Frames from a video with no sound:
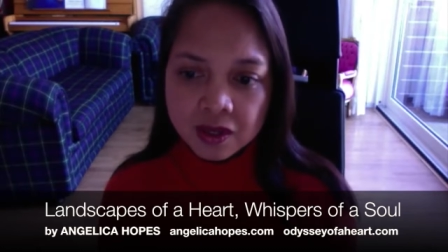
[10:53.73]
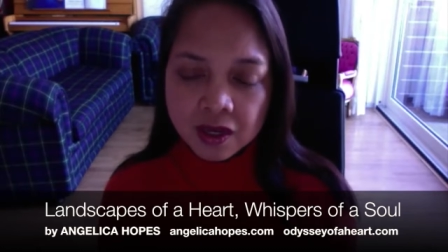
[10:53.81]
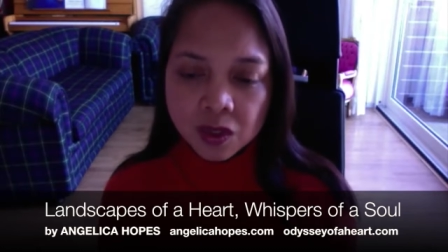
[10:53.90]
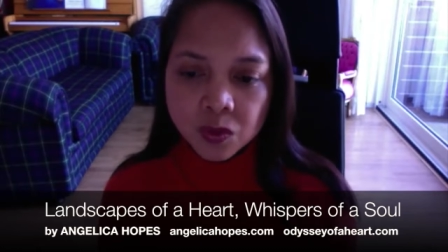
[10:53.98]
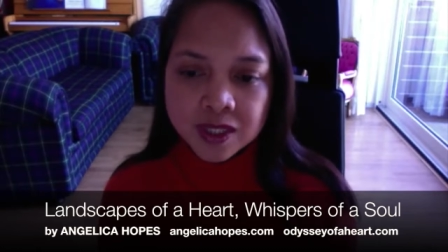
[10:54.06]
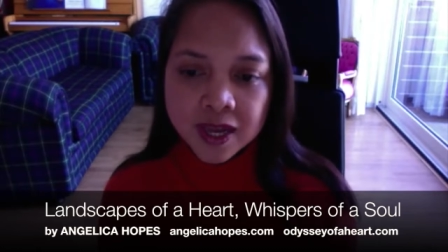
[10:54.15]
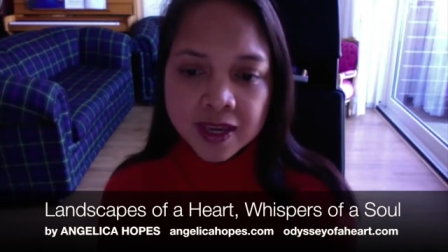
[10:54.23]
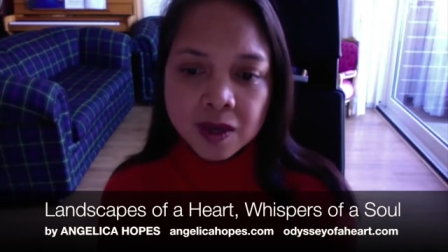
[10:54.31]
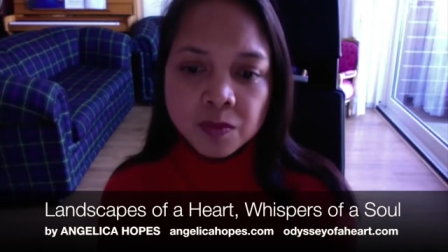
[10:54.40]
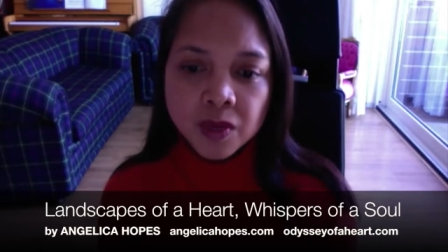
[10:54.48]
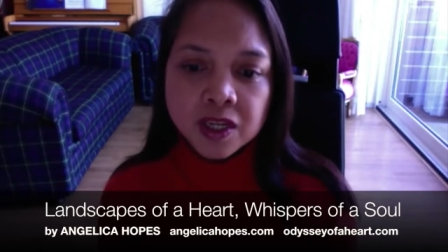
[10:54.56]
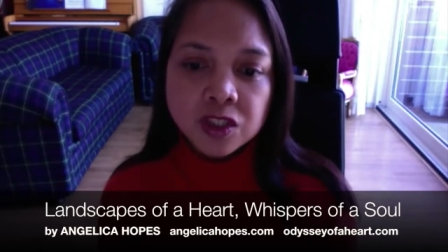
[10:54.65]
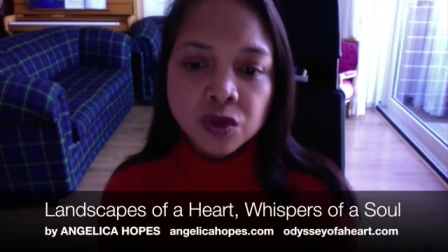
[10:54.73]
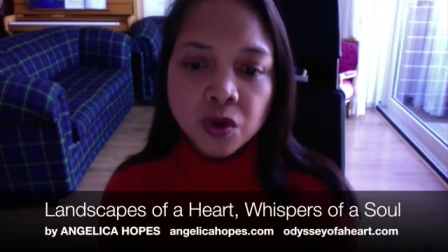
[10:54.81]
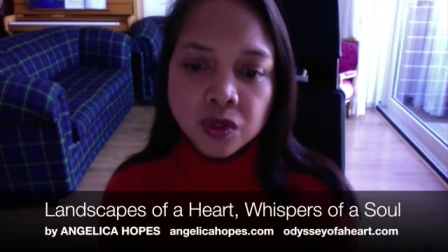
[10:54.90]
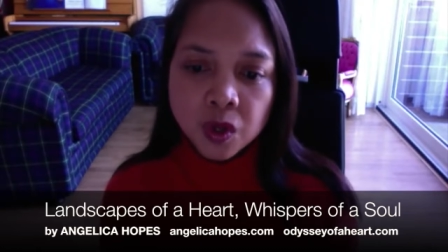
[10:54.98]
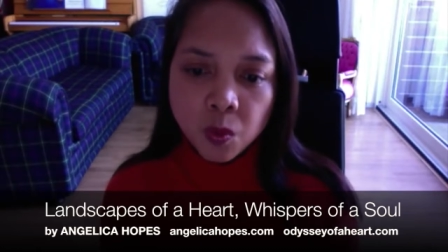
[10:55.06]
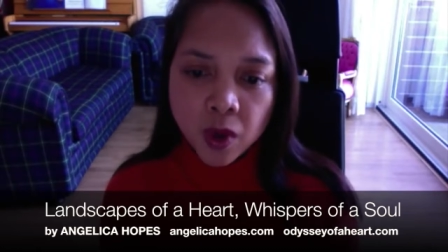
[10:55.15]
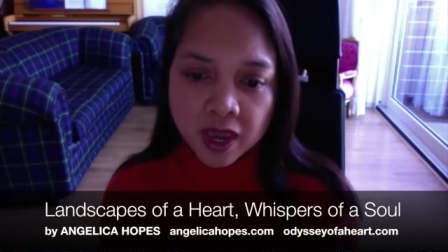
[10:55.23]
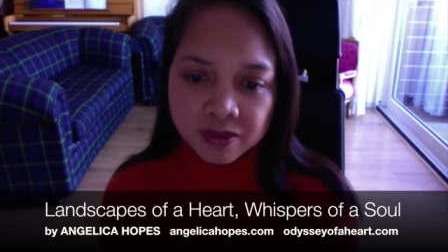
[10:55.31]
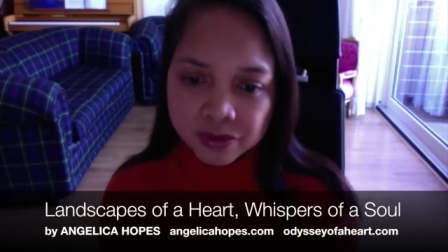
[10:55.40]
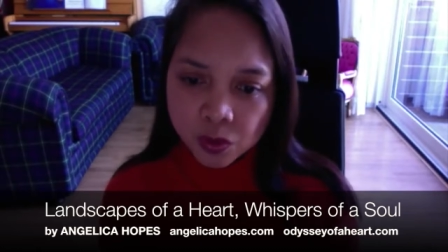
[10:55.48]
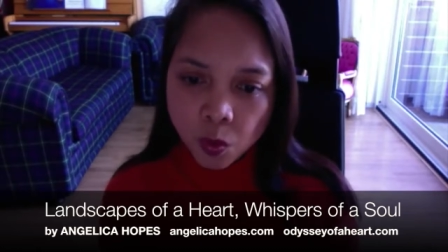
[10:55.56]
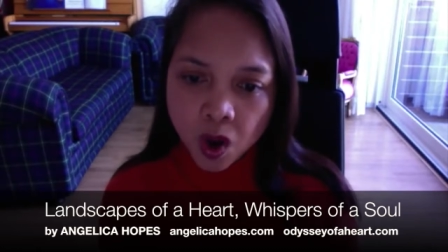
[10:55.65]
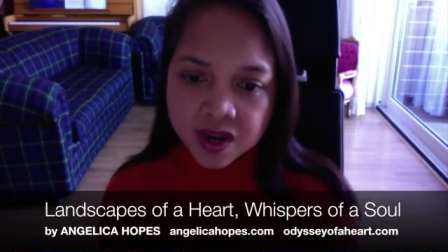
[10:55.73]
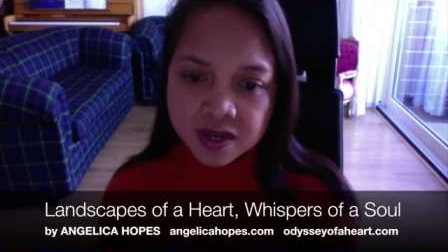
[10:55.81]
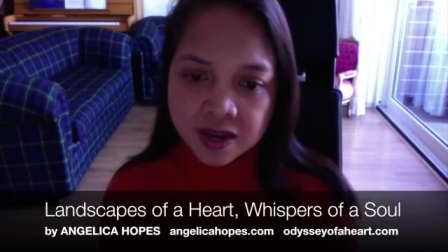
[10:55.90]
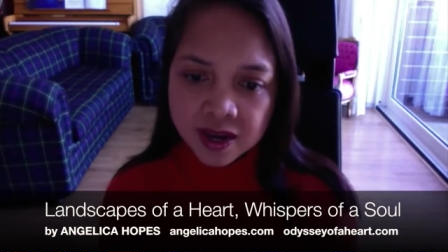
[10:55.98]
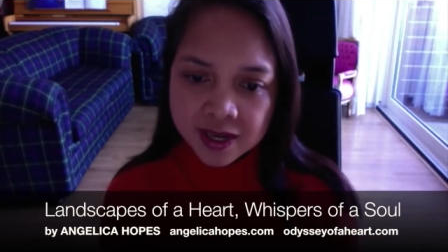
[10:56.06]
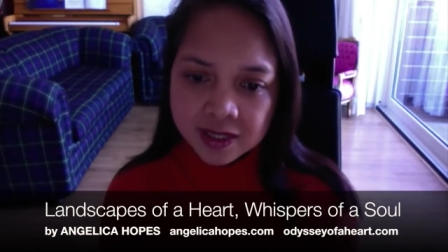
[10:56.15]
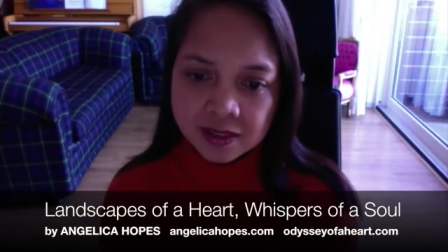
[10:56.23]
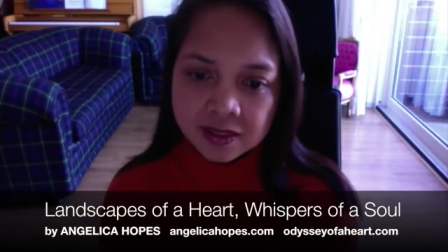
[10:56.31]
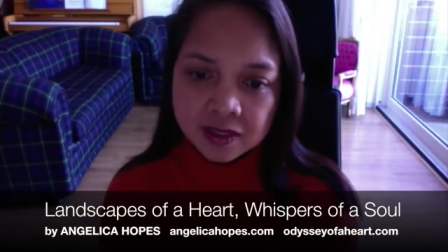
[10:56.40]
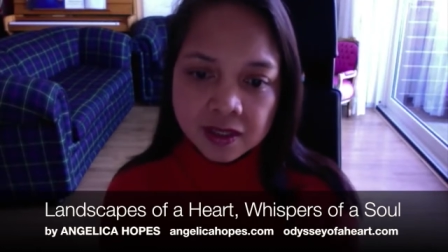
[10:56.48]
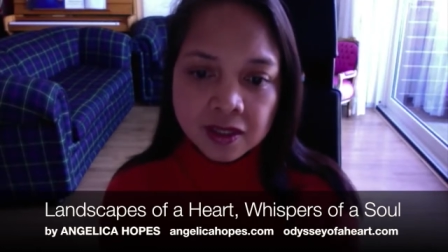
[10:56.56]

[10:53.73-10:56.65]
It was like a money thrown away for one night,